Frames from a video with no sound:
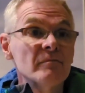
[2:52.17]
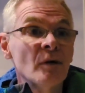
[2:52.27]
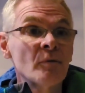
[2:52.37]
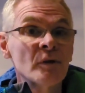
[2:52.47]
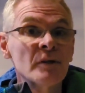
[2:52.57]

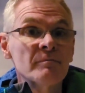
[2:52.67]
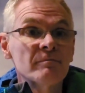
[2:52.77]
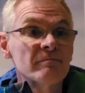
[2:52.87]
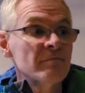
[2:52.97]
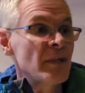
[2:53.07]
I'm going to
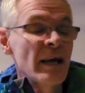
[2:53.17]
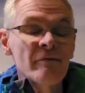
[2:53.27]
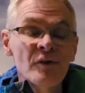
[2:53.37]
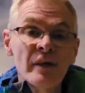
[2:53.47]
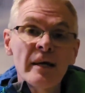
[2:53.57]
get
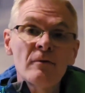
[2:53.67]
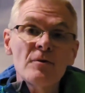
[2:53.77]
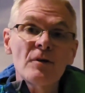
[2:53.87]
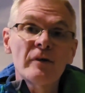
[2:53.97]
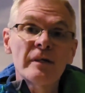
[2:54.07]
everything
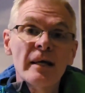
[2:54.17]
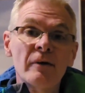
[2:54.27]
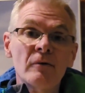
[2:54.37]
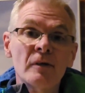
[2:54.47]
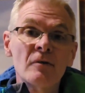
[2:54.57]
outside
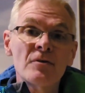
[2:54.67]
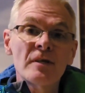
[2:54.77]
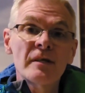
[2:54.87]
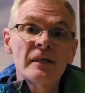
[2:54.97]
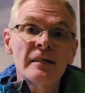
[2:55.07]
now and I'll
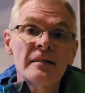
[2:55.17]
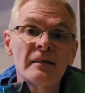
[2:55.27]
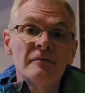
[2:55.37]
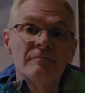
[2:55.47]
see you later.